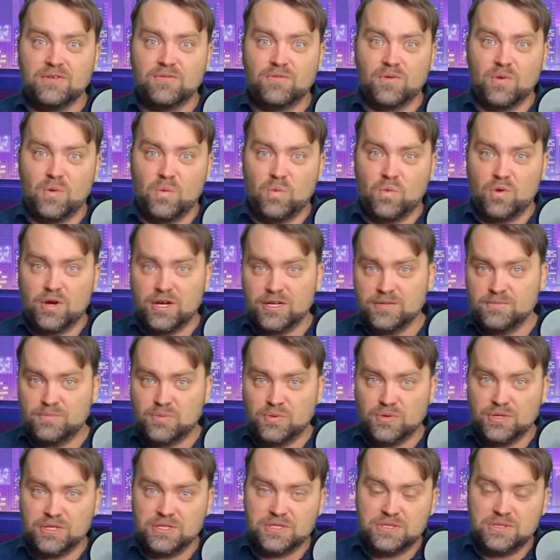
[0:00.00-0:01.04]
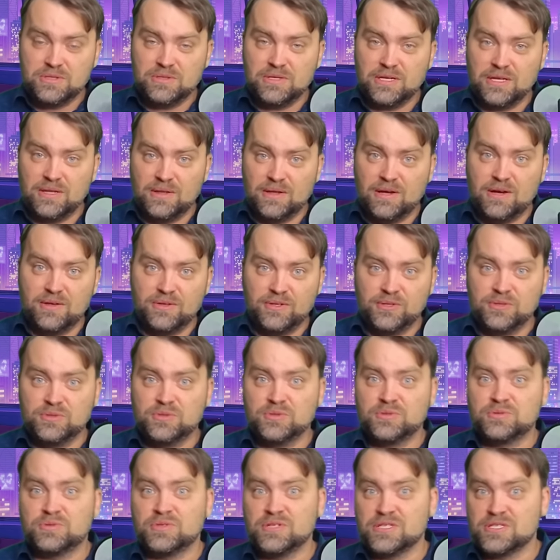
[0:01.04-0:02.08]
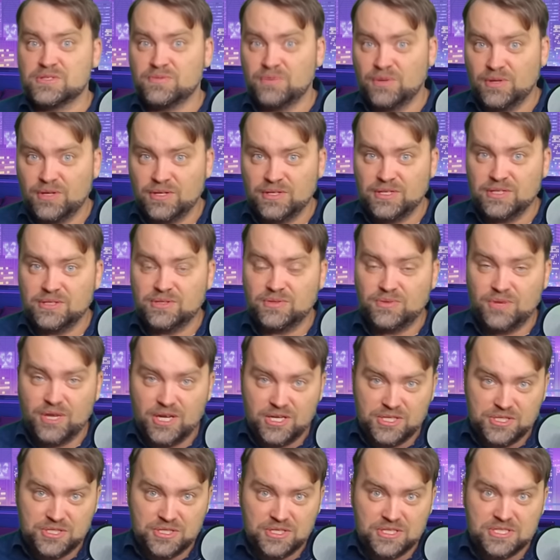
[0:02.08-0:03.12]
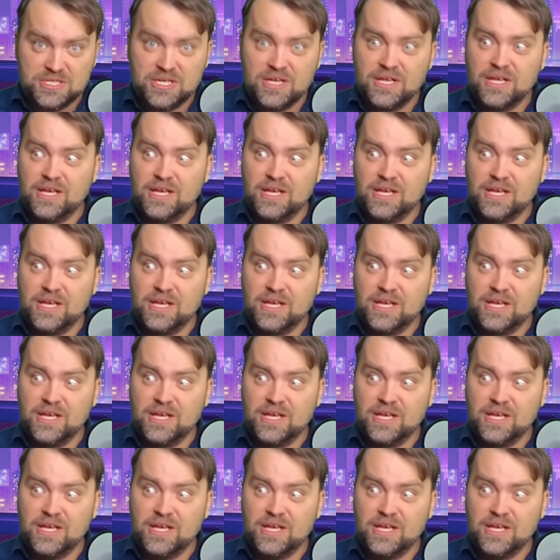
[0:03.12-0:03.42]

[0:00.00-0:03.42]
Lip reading: from one point to another to transfer the treasures.